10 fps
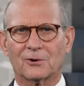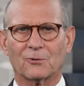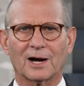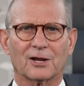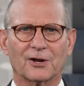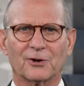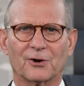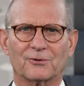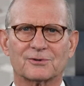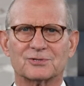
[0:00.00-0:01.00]
While on
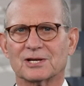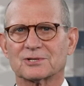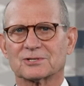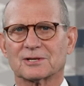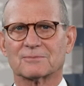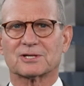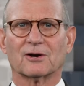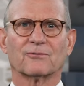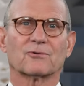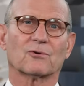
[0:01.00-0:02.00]
earth, Jesus
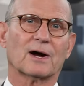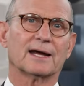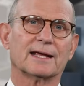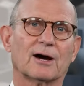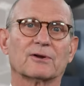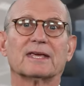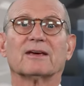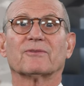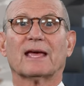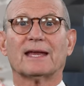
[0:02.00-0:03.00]
himself cried out,
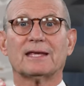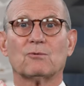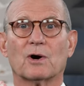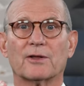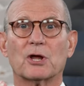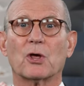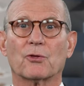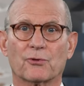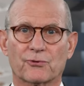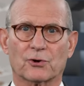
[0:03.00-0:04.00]
If anyone
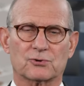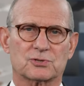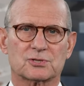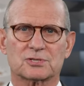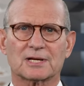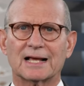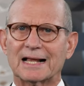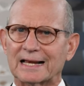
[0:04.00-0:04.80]
thirsts,